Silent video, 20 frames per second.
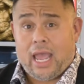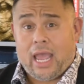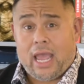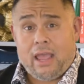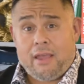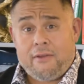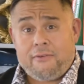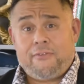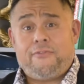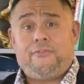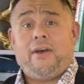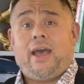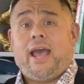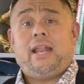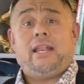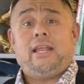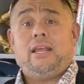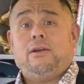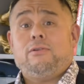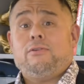If for
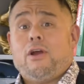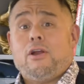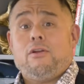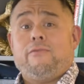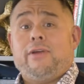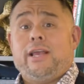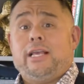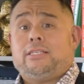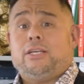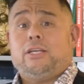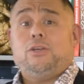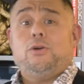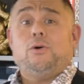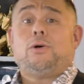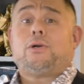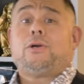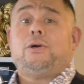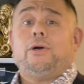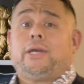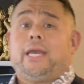any unknown reason
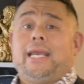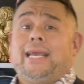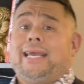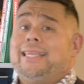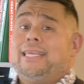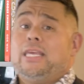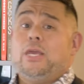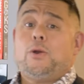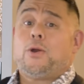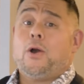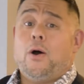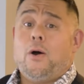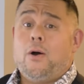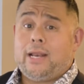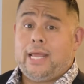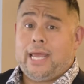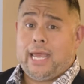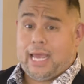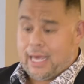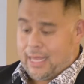you're cooking and you
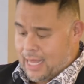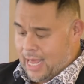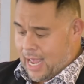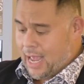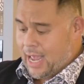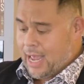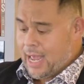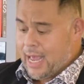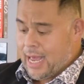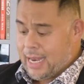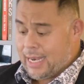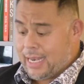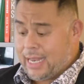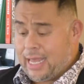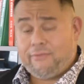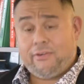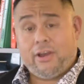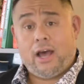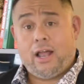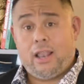can't hear that,
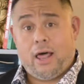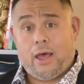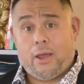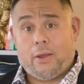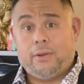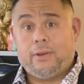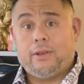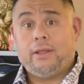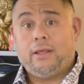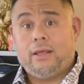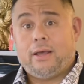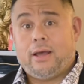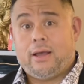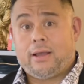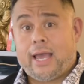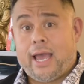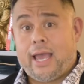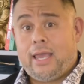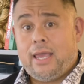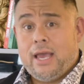leave it alone,
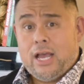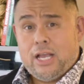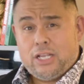okay?